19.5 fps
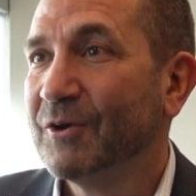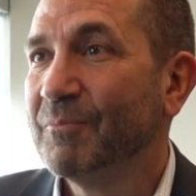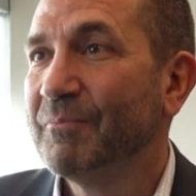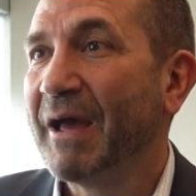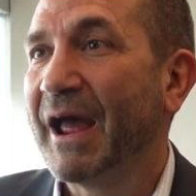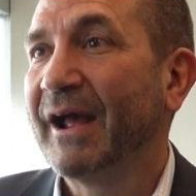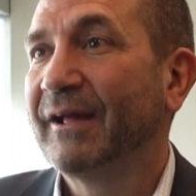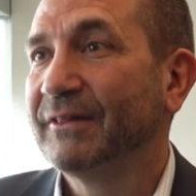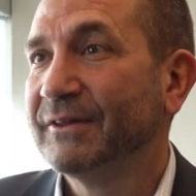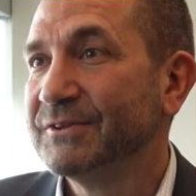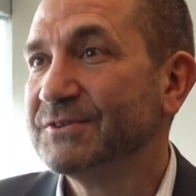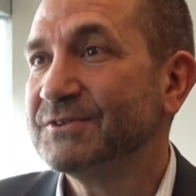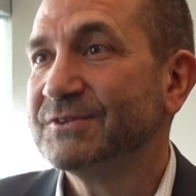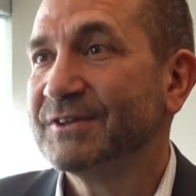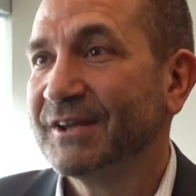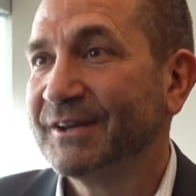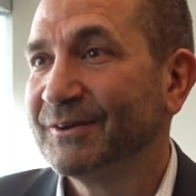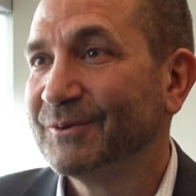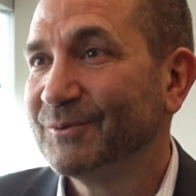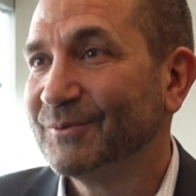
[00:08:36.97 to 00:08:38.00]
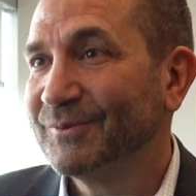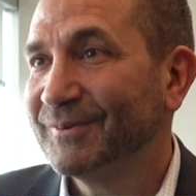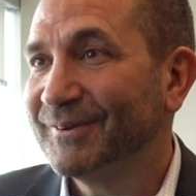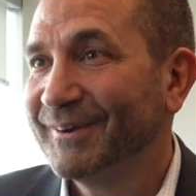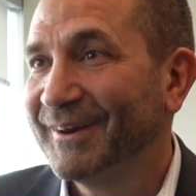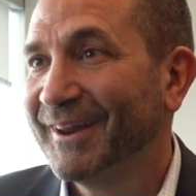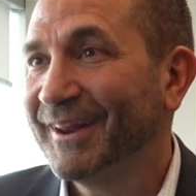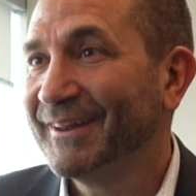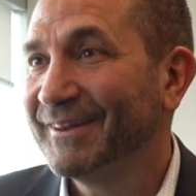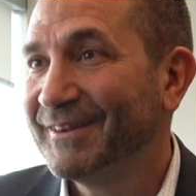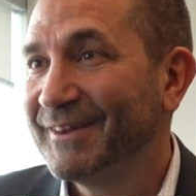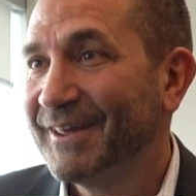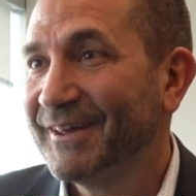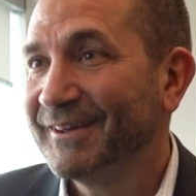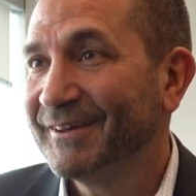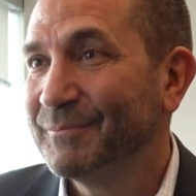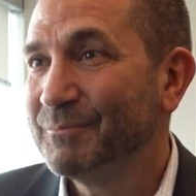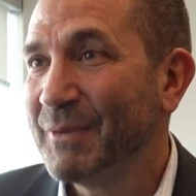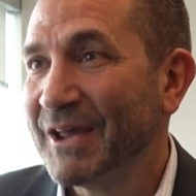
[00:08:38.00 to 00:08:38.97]
balance in
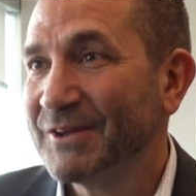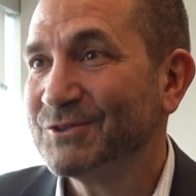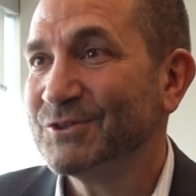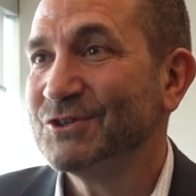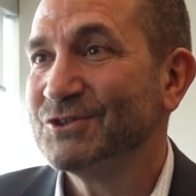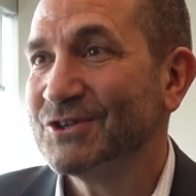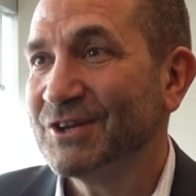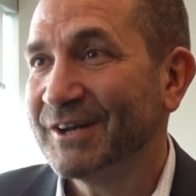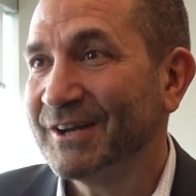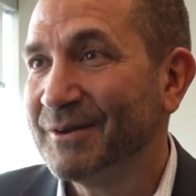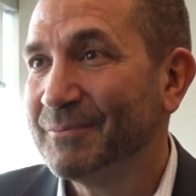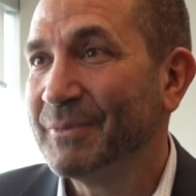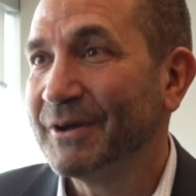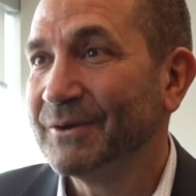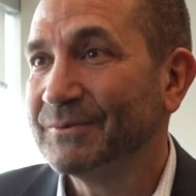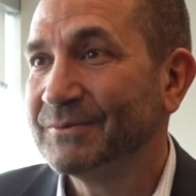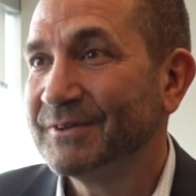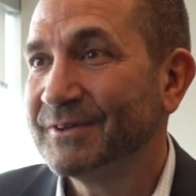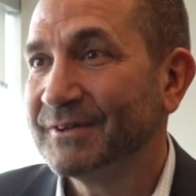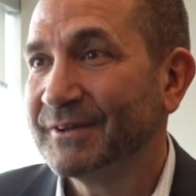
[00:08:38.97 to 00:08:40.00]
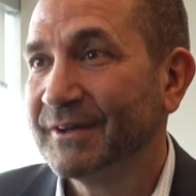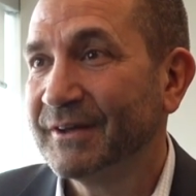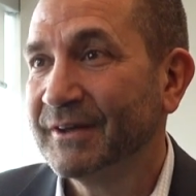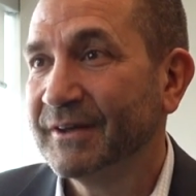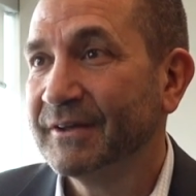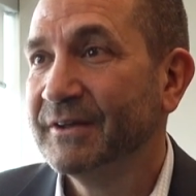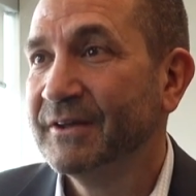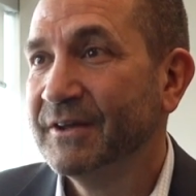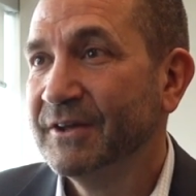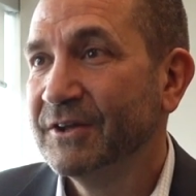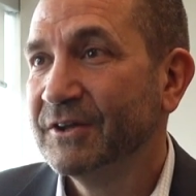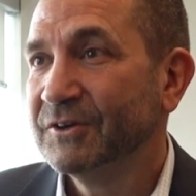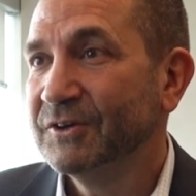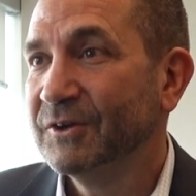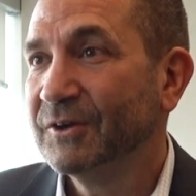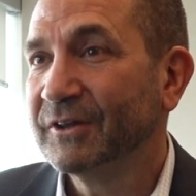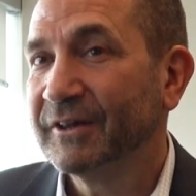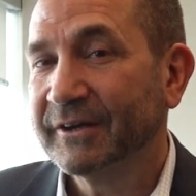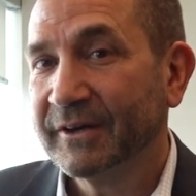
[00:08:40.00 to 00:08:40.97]
the messaging about
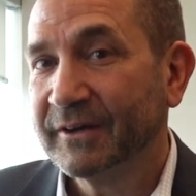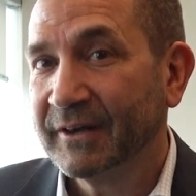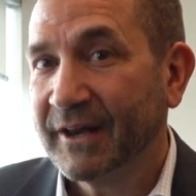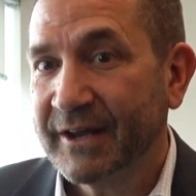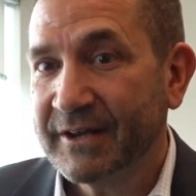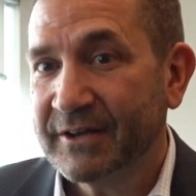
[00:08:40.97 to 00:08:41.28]
nuclear.